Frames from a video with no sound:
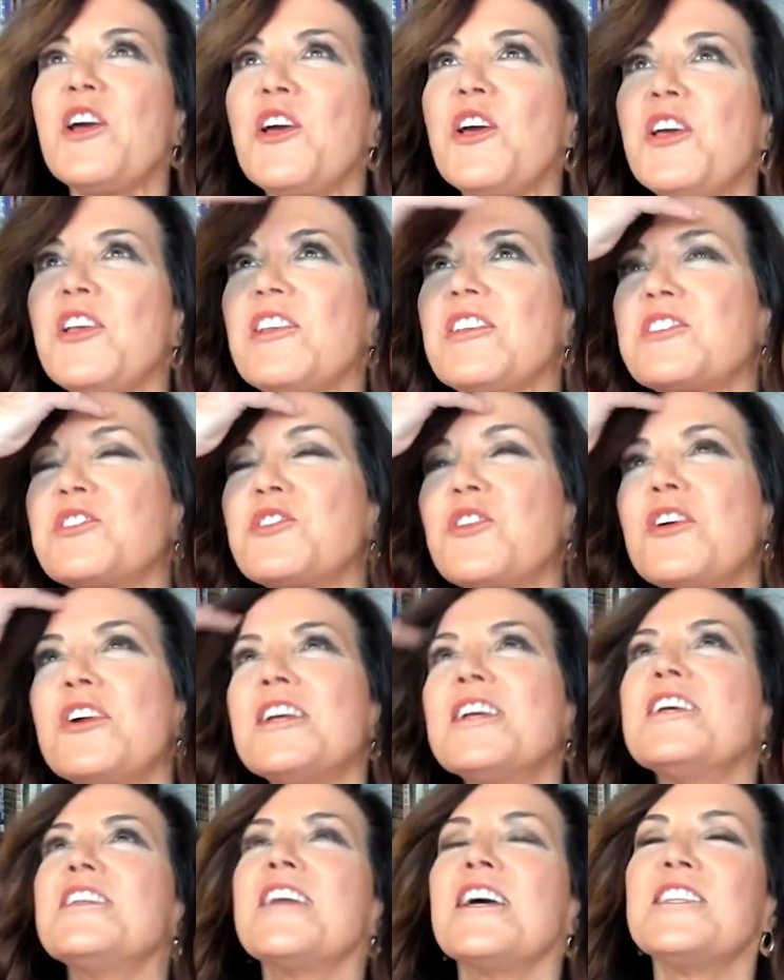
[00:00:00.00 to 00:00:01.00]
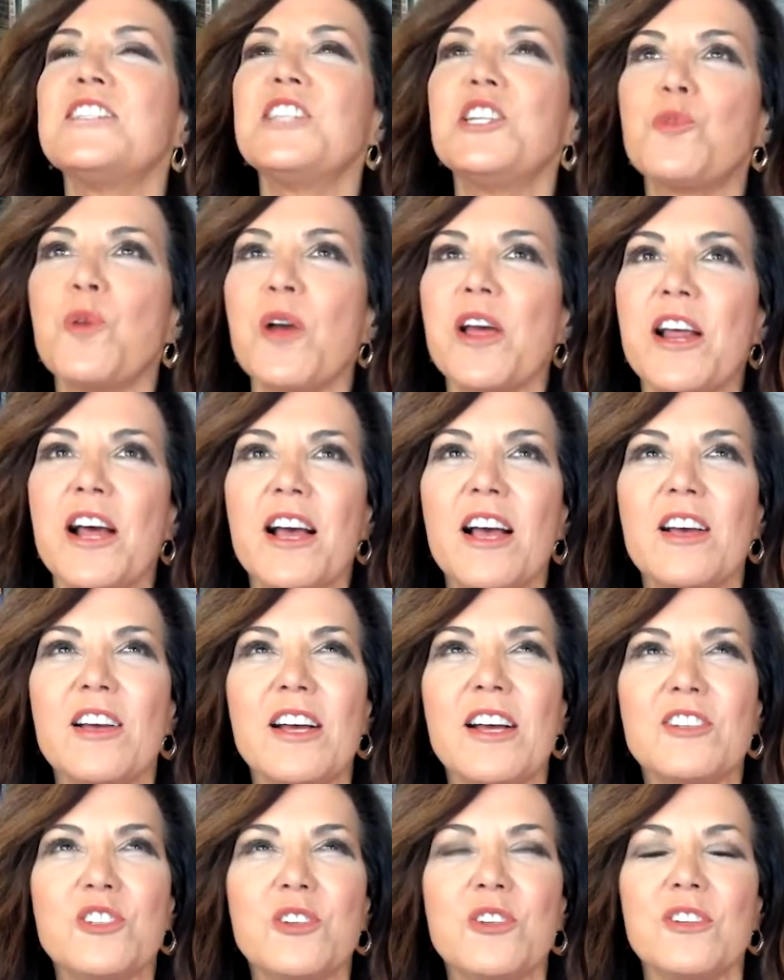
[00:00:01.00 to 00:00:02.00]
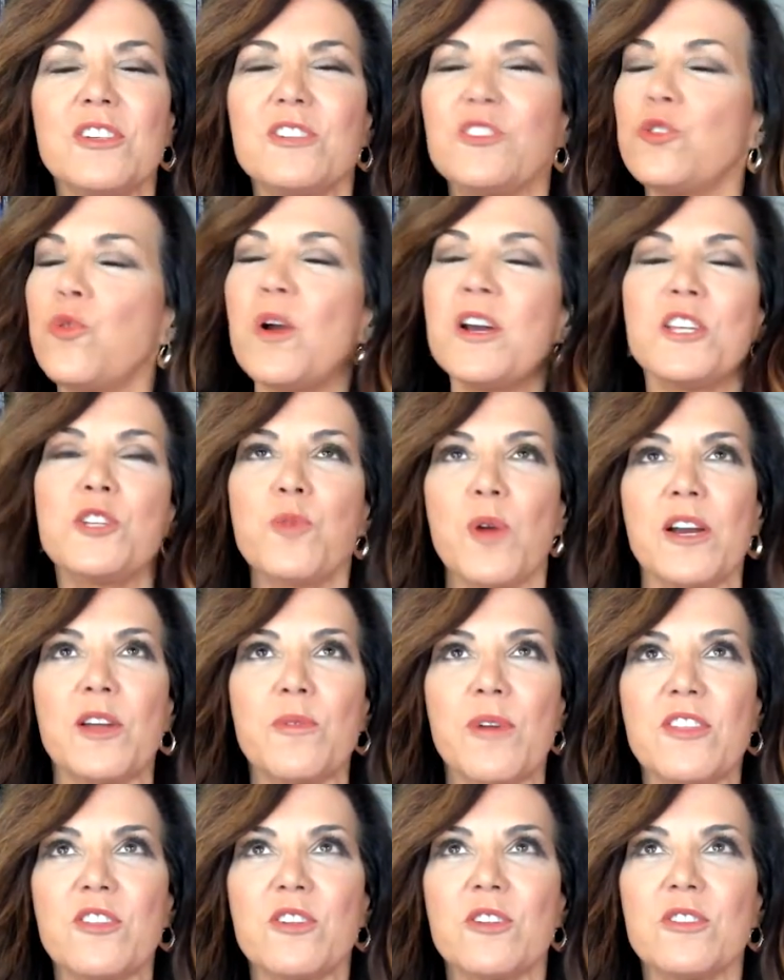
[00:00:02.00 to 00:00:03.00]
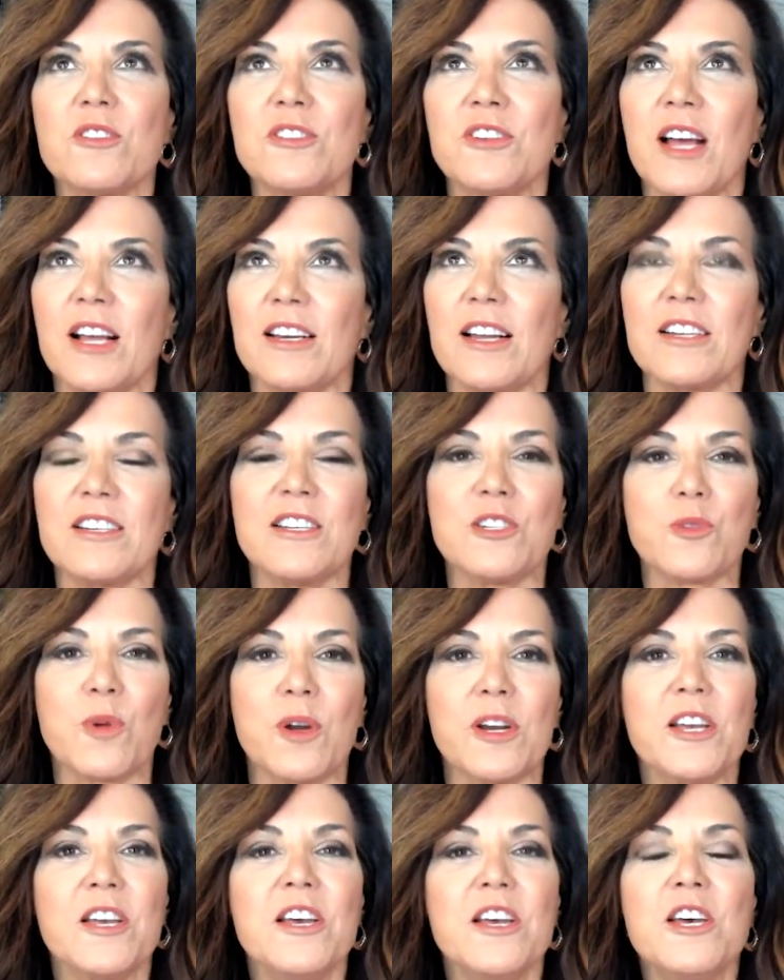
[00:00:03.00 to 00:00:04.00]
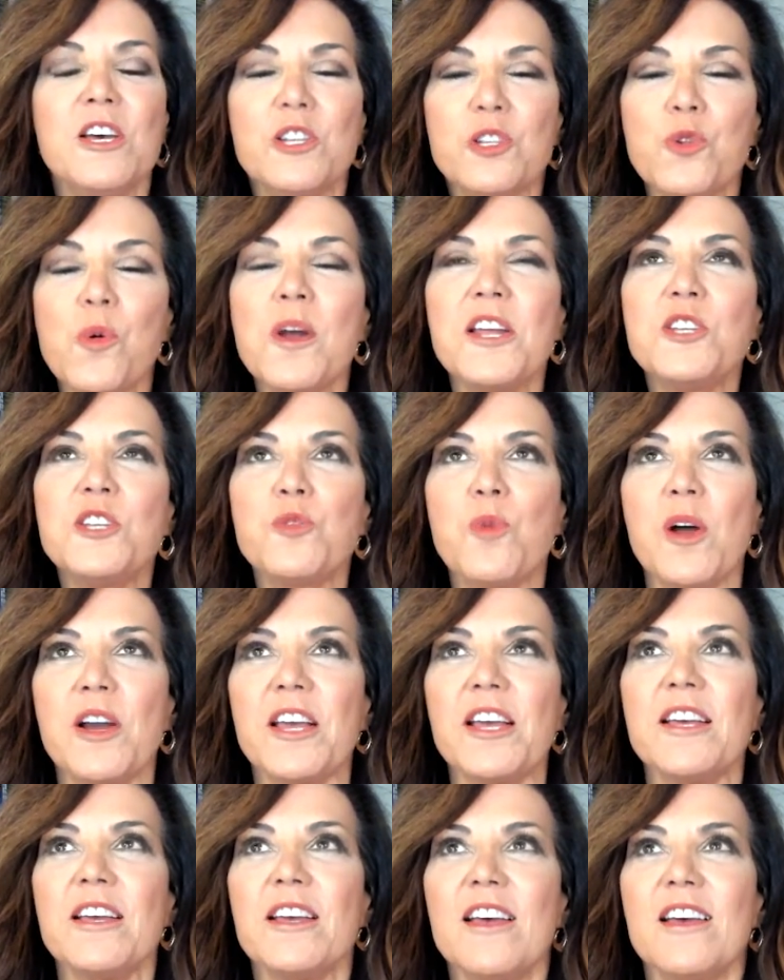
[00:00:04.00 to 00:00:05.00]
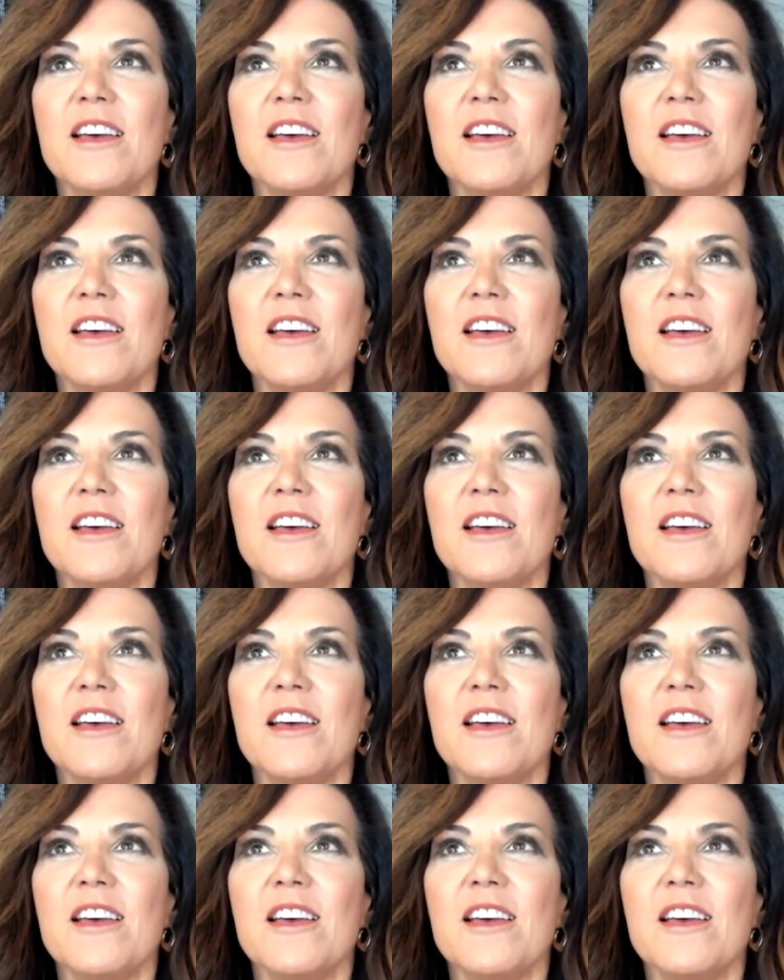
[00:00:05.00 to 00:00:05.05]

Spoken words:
starting in 2020, rather, not 1920, 2020.